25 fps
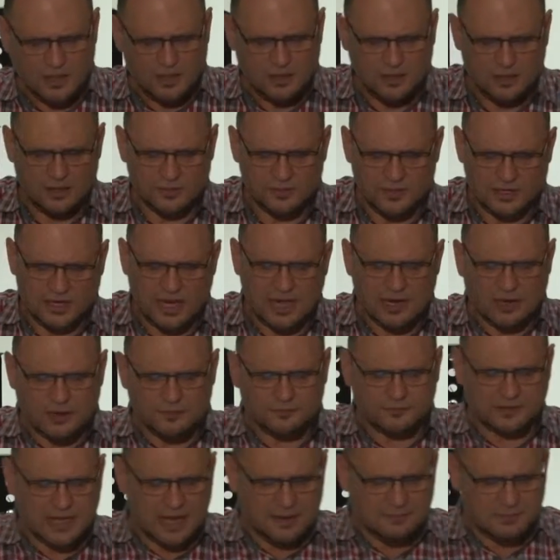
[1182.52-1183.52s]
Uh, the lack
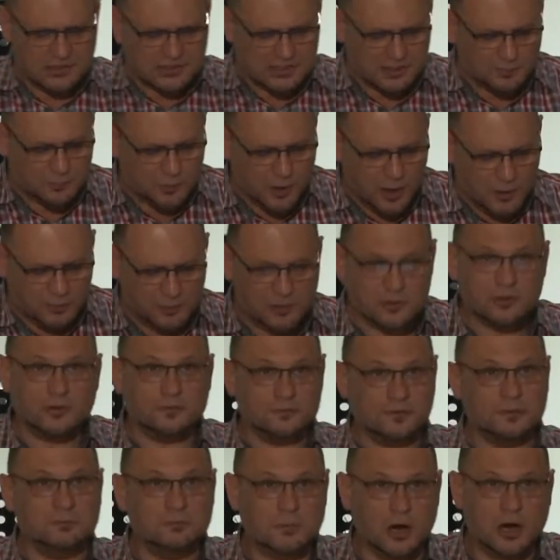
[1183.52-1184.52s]
of time is a problem
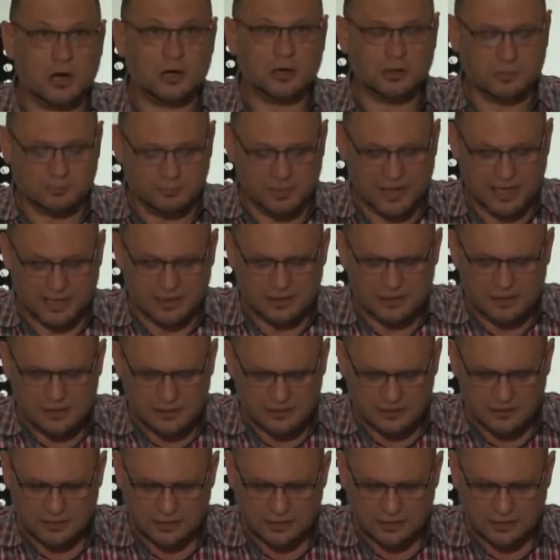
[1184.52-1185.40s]
of the modern man,